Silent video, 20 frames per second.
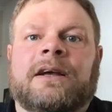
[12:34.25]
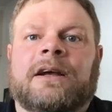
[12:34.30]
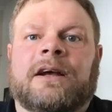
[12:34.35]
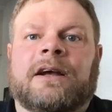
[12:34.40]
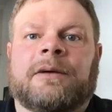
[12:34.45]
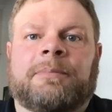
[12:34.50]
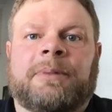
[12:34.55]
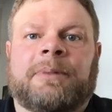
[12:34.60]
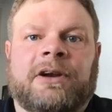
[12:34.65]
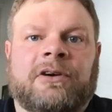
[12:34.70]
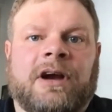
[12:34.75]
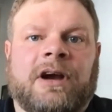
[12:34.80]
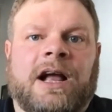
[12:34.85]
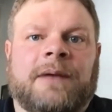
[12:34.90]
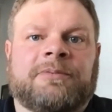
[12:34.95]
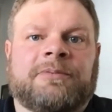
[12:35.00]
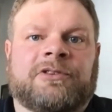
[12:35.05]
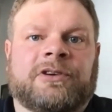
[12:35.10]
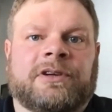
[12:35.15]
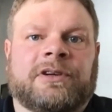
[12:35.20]
a better
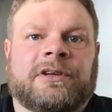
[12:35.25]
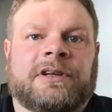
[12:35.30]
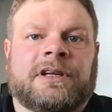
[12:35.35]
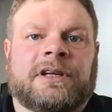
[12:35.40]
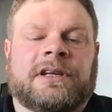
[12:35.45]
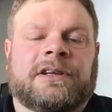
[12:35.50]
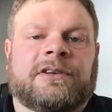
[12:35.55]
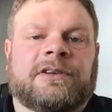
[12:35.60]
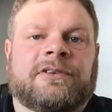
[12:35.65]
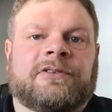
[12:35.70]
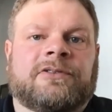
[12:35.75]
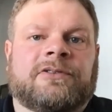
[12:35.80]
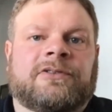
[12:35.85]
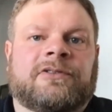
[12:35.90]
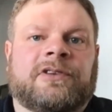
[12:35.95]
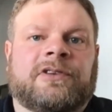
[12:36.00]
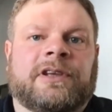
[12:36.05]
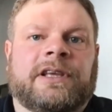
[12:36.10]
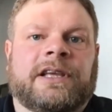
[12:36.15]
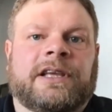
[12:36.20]
option
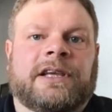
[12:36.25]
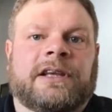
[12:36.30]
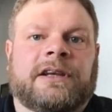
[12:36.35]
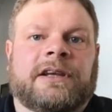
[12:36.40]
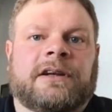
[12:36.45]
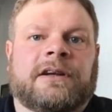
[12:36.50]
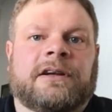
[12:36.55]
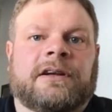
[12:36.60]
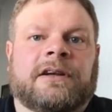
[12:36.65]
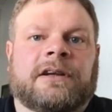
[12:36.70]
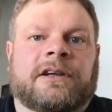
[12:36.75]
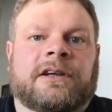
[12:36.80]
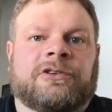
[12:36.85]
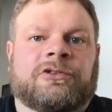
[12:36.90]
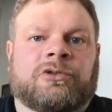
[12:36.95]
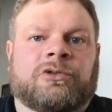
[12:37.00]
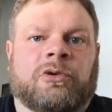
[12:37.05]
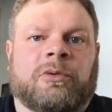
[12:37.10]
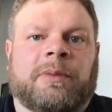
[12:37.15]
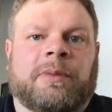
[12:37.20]
is to get a
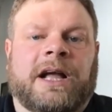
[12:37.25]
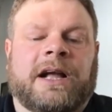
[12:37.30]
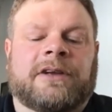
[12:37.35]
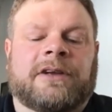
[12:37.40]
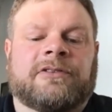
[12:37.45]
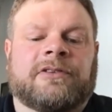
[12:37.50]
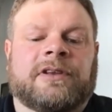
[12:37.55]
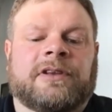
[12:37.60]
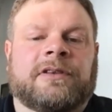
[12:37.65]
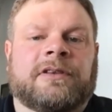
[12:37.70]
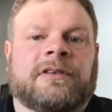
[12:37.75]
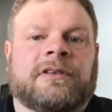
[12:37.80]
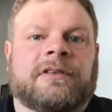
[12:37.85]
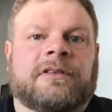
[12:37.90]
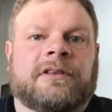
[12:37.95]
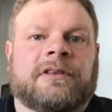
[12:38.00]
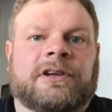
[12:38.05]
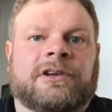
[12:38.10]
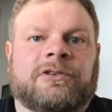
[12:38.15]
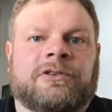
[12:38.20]
control box,
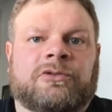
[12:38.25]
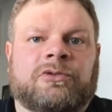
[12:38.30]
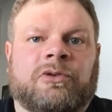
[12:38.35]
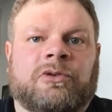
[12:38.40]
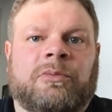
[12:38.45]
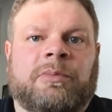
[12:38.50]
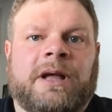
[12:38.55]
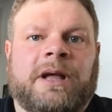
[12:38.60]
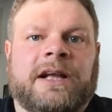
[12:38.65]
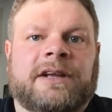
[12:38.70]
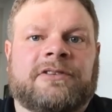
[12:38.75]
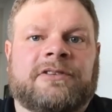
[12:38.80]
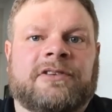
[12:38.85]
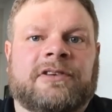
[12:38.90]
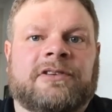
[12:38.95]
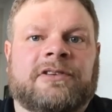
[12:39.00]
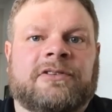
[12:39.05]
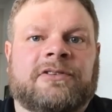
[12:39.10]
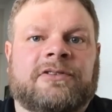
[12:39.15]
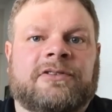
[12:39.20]
and the control box
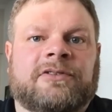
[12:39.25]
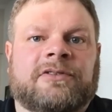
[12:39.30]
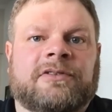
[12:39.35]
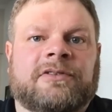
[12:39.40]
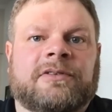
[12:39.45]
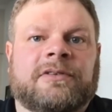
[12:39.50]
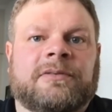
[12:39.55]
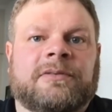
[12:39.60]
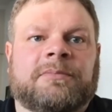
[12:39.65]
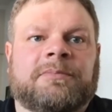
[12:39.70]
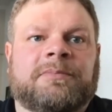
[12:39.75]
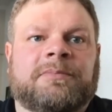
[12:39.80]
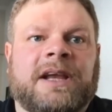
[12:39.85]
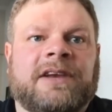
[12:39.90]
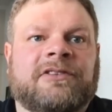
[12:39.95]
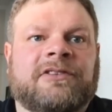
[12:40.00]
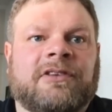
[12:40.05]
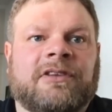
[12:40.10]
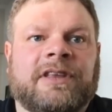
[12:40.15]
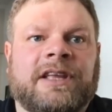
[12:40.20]
is
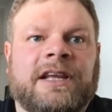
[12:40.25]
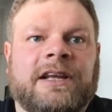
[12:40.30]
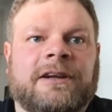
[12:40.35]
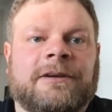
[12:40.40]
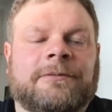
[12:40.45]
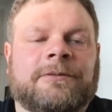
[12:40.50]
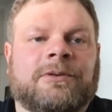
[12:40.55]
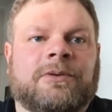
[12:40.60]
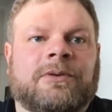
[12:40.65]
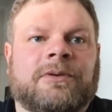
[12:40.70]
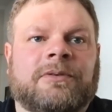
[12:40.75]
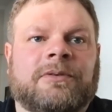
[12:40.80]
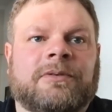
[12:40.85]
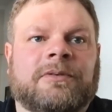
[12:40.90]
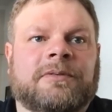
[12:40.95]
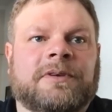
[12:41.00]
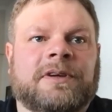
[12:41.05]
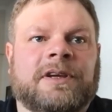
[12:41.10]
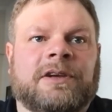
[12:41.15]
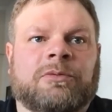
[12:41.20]
basically,
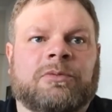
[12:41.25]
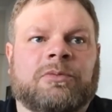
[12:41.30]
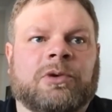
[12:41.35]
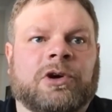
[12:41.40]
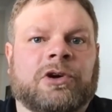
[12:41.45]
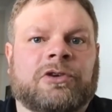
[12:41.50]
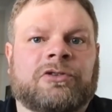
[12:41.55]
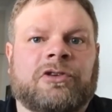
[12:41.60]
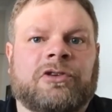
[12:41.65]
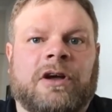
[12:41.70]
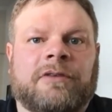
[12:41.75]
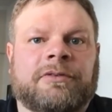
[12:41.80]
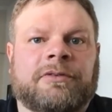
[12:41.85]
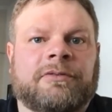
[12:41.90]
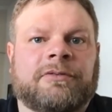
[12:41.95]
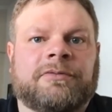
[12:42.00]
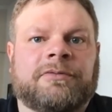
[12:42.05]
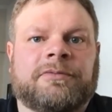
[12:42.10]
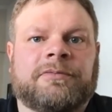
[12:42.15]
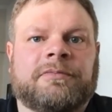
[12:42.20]
it works off
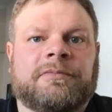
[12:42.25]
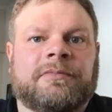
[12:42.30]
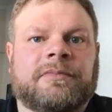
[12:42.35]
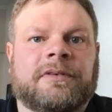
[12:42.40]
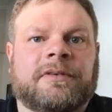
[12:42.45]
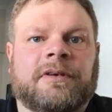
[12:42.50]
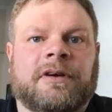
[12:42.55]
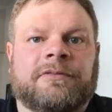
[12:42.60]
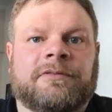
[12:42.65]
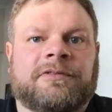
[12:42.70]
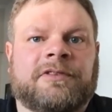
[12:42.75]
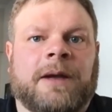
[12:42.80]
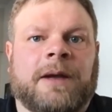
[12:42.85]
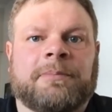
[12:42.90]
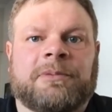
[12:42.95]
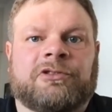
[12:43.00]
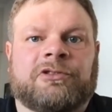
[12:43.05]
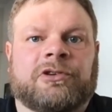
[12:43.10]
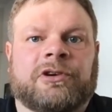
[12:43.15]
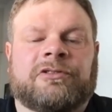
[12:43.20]
of
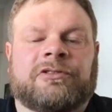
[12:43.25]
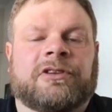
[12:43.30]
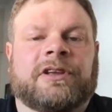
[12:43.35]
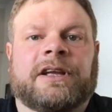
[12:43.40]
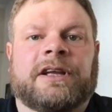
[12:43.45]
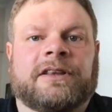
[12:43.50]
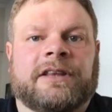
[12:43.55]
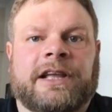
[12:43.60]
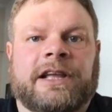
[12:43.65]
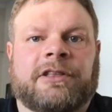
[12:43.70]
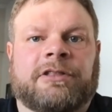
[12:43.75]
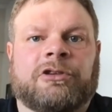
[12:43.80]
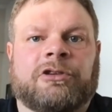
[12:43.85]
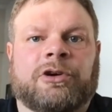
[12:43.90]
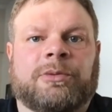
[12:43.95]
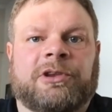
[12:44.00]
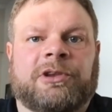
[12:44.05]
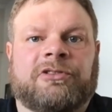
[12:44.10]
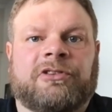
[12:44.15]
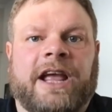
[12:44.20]
temperature. It's like a
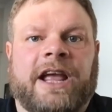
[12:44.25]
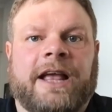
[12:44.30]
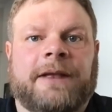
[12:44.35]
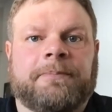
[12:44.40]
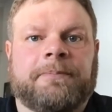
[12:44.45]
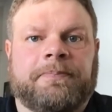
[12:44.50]
thermostat.